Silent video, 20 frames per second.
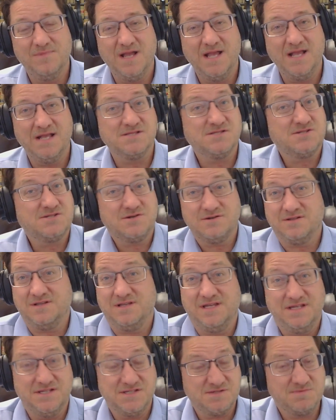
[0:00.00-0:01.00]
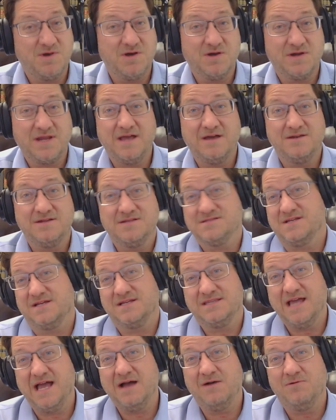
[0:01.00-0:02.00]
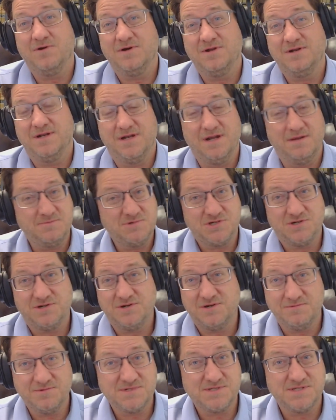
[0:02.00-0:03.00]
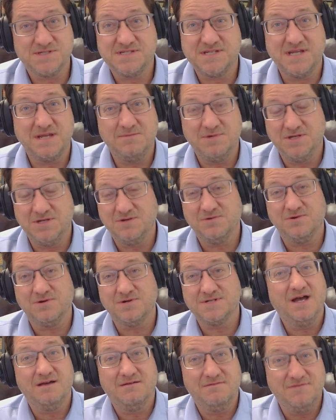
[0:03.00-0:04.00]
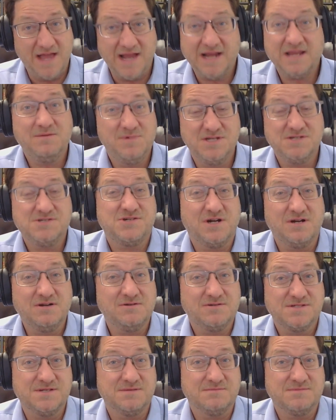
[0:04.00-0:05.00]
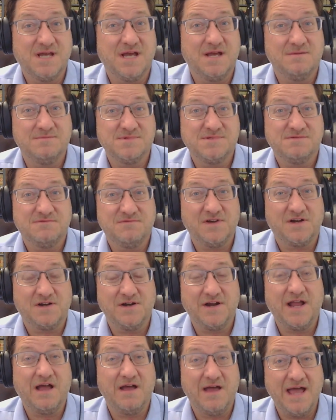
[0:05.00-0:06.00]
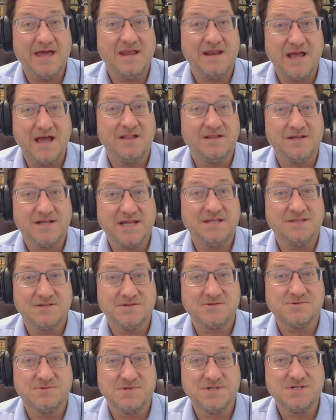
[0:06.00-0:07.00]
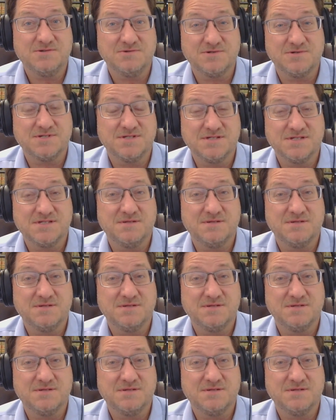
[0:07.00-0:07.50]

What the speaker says: And certainly in small counties like like that one, and I'm sure it was the same in yours. That can be a struggle sometimes, figuring out how to allocate those resources to